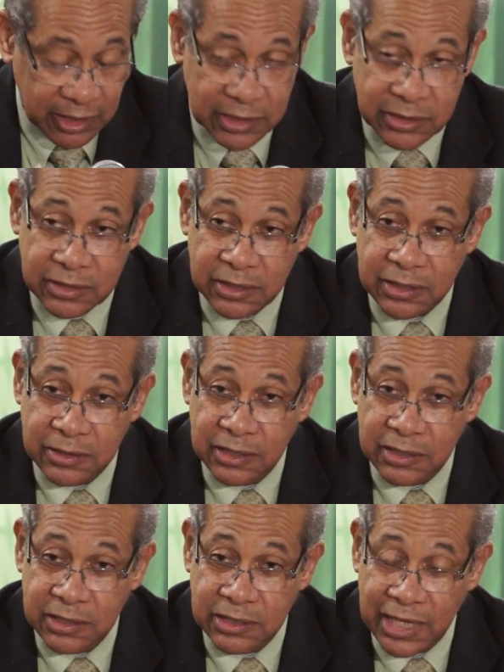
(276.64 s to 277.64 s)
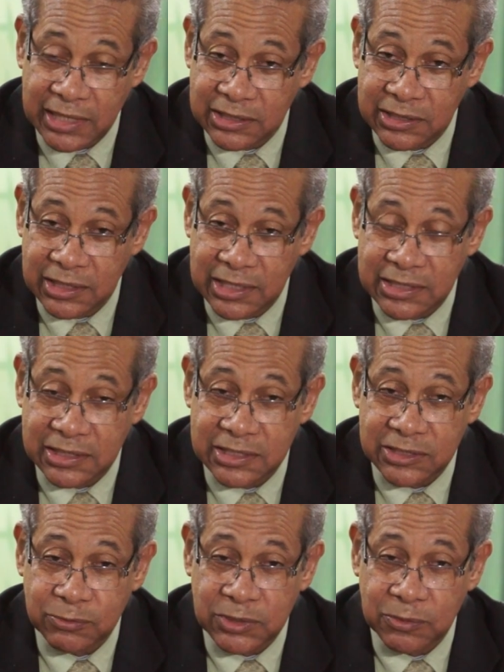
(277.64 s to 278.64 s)
In the
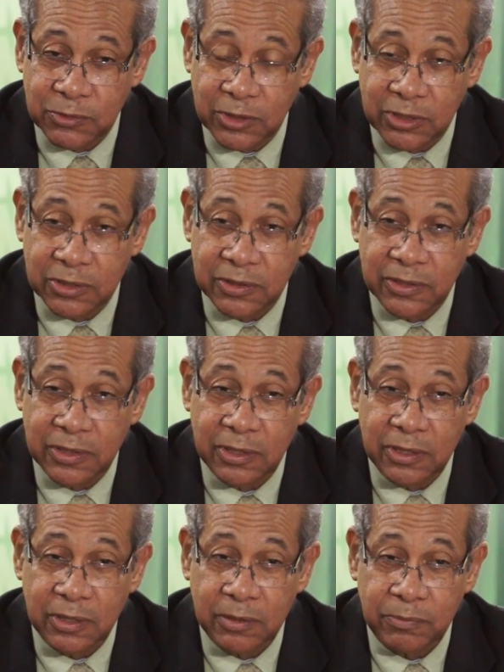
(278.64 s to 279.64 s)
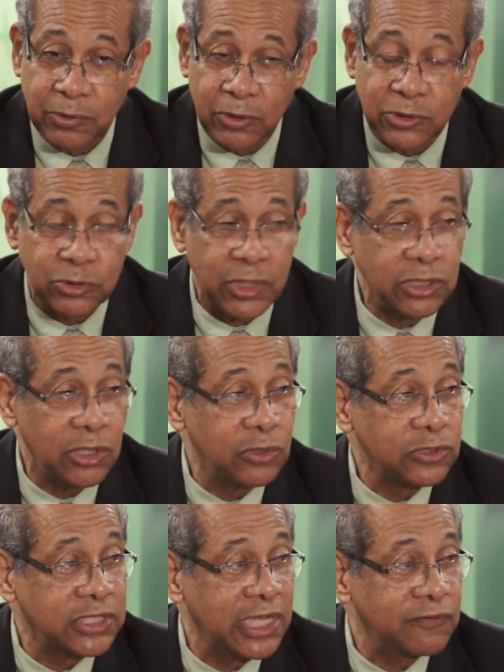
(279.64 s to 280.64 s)
1980s, we were proud to
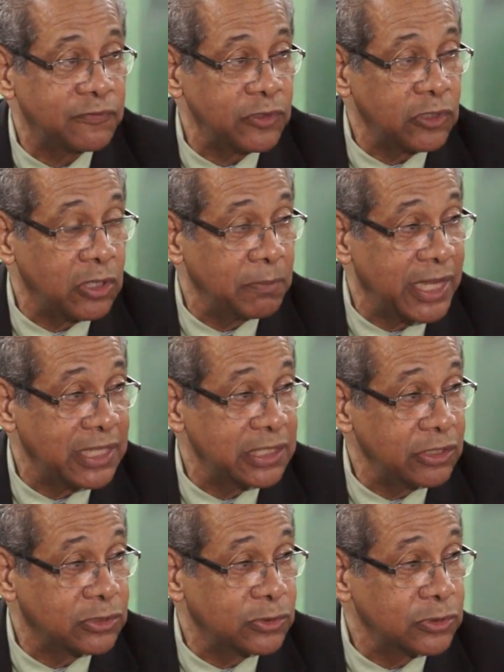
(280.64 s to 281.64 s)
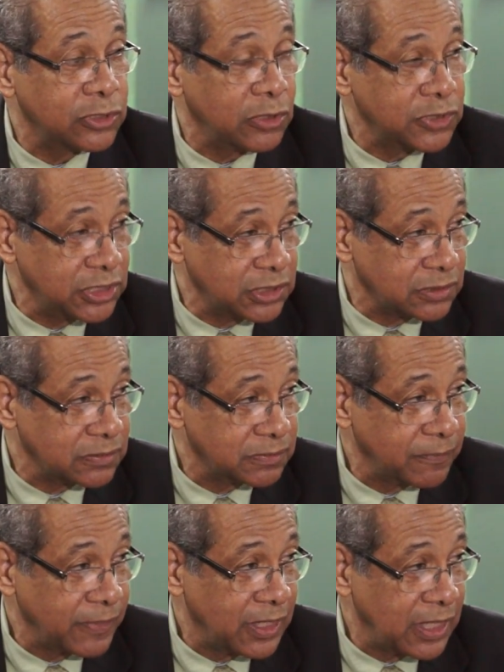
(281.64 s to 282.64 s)
announce Health for All by the year 2000.
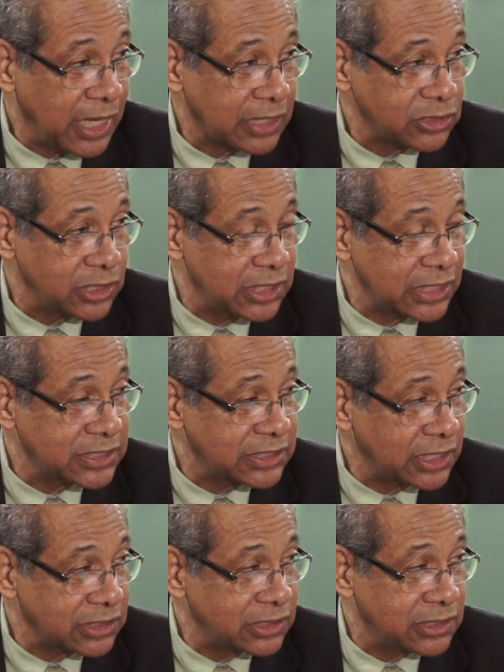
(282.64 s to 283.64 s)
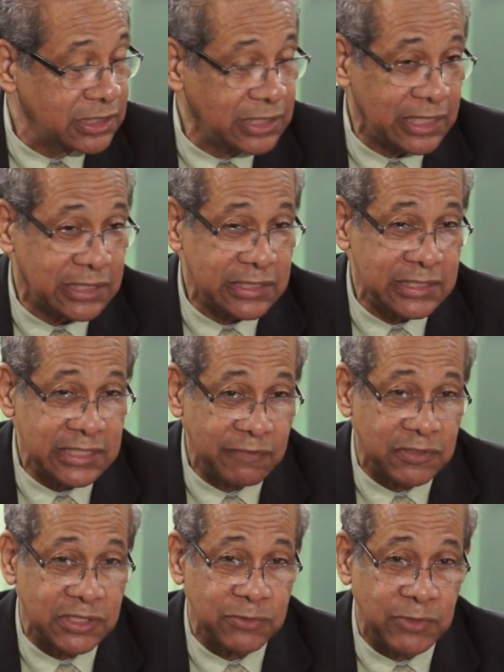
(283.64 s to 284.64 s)
Actually, that started in the
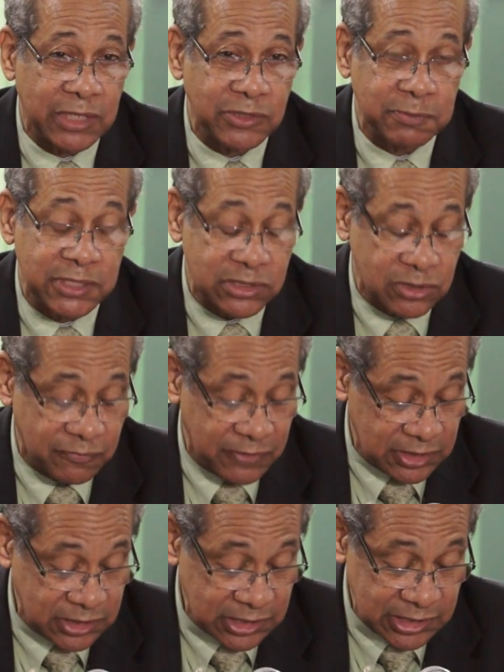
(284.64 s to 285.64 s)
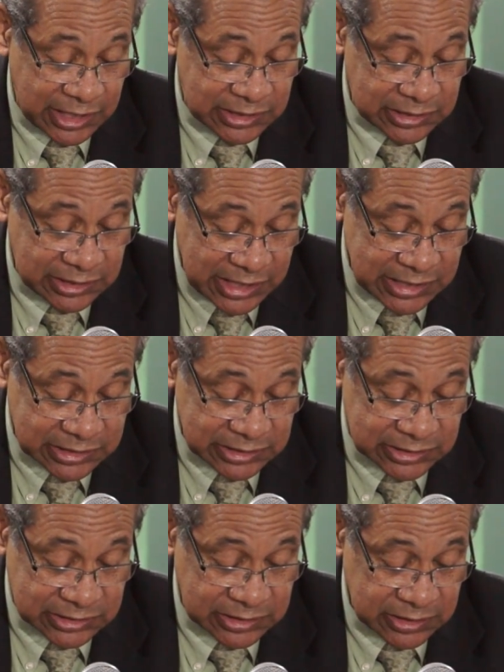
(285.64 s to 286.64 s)
1970s, when I was Minister of Health in the
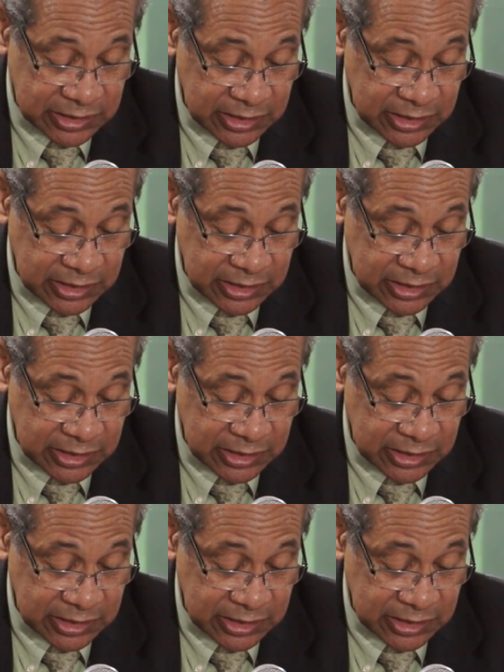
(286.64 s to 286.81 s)
1980s.